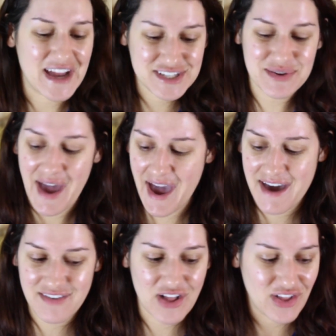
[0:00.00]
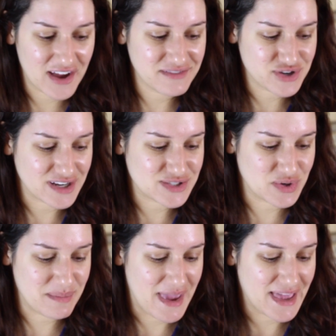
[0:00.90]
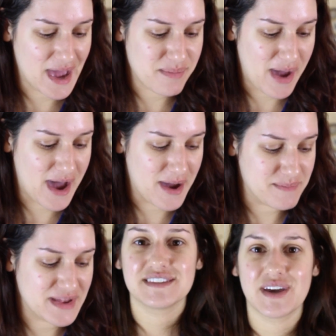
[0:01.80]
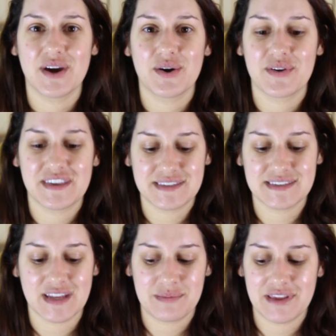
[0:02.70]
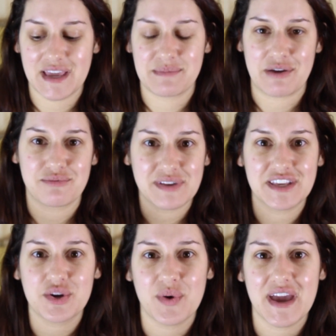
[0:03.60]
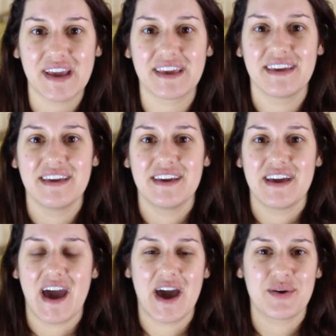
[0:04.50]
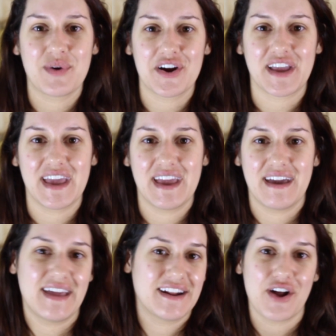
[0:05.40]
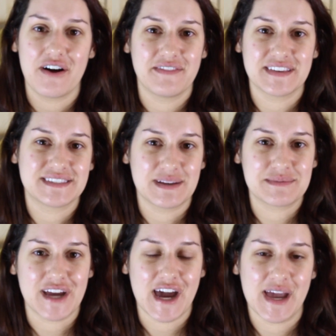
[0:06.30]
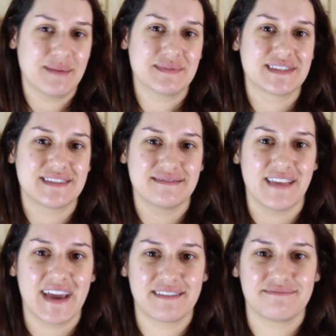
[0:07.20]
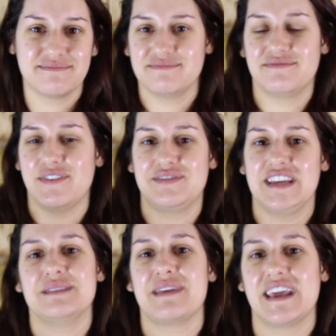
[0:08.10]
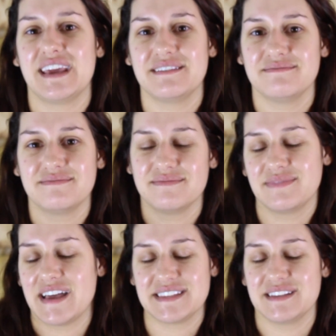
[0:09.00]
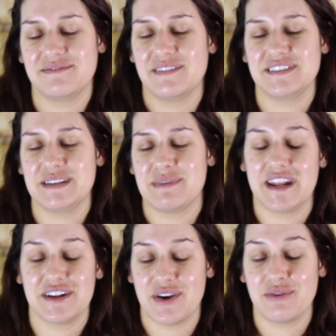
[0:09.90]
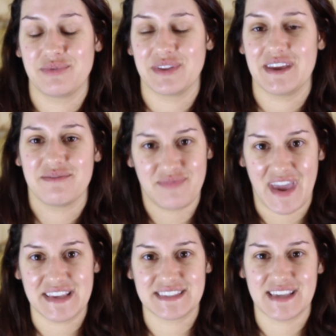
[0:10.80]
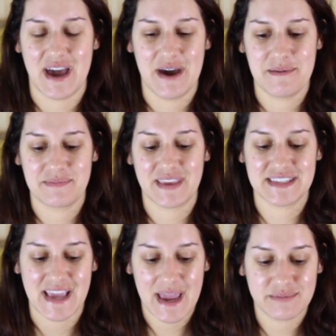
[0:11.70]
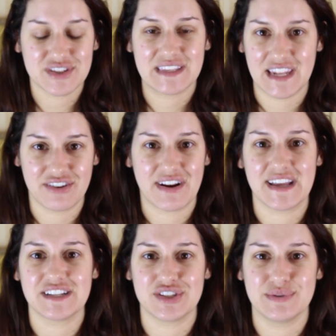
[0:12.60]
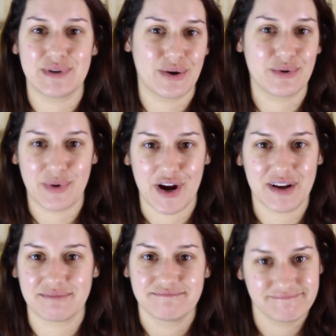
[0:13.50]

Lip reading: I do have a lot of drugstore makeup, so this is going to be like my really quick, I work in an office sometimes, like 15-minute, less than 15-minute hopefully face, because I am just getting ready to go to work.